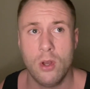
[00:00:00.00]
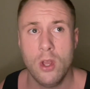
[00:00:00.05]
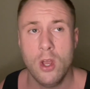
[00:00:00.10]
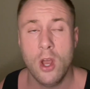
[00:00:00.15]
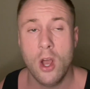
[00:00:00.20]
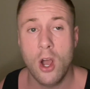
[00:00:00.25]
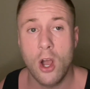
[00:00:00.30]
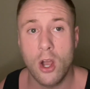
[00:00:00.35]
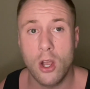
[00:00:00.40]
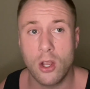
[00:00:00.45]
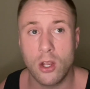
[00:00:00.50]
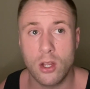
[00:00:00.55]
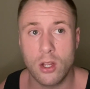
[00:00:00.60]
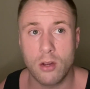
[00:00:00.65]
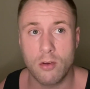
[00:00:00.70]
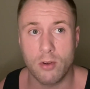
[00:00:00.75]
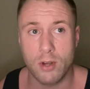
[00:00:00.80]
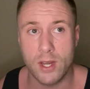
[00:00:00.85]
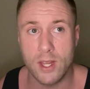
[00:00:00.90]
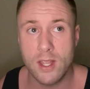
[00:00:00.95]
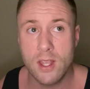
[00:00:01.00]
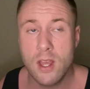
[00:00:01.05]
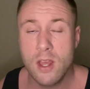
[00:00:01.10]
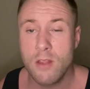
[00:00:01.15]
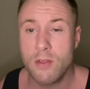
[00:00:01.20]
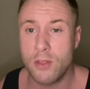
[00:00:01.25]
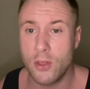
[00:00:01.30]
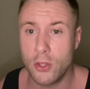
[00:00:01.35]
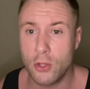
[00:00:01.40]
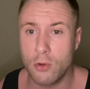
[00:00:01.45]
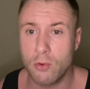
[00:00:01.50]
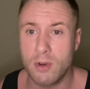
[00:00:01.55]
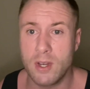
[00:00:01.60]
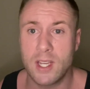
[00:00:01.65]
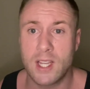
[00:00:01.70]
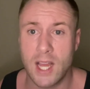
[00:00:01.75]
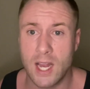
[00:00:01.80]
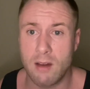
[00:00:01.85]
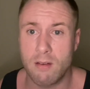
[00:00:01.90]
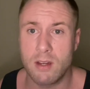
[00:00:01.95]
hungry that you're in a
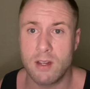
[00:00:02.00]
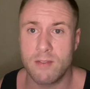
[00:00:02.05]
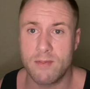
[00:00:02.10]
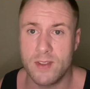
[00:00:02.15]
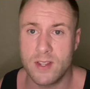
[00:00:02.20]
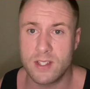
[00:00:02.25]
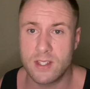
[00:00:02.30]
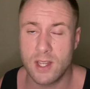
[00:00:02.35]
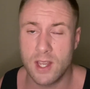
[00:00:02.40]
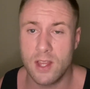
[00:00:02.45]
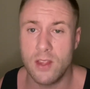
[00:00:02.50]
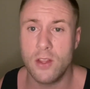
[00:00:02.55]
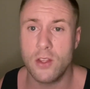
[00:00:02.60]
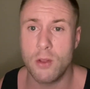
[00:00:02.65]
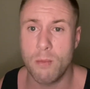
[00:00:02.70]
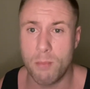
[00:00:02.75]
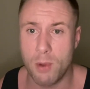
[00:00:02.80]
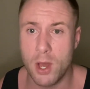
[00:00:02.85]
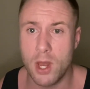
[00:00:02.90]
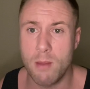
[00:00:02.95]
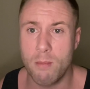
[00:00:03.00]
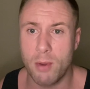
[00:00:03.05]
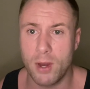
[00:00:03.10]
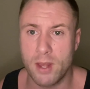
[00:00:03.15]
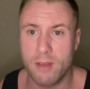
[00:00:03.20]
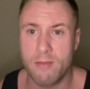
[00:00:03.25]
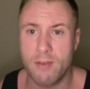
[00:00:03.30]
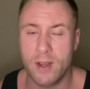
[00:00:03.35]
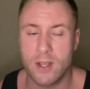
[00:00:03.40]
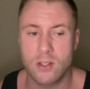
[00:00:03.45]
calorie deficit and that you're burning body fat.